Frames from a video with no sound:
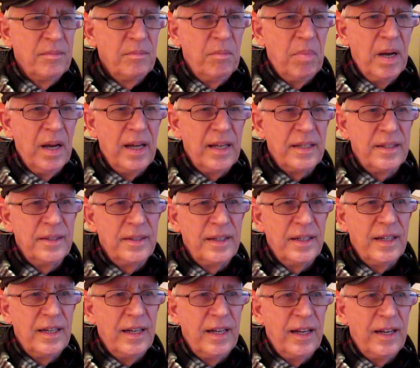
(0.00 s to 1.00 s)
But
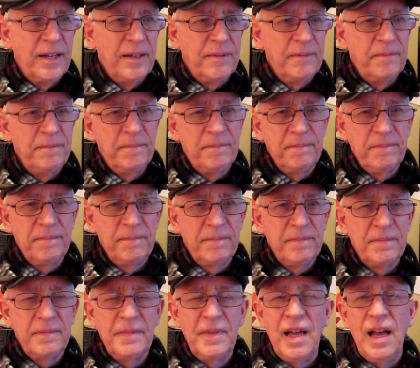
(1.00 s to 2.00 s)
um,
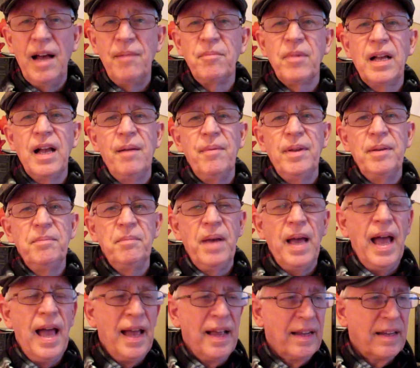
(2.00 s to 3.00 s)
I'm coming
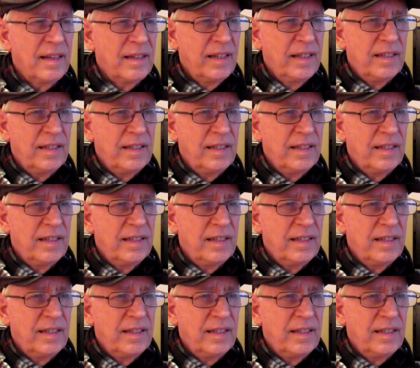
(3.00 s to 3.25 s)
back.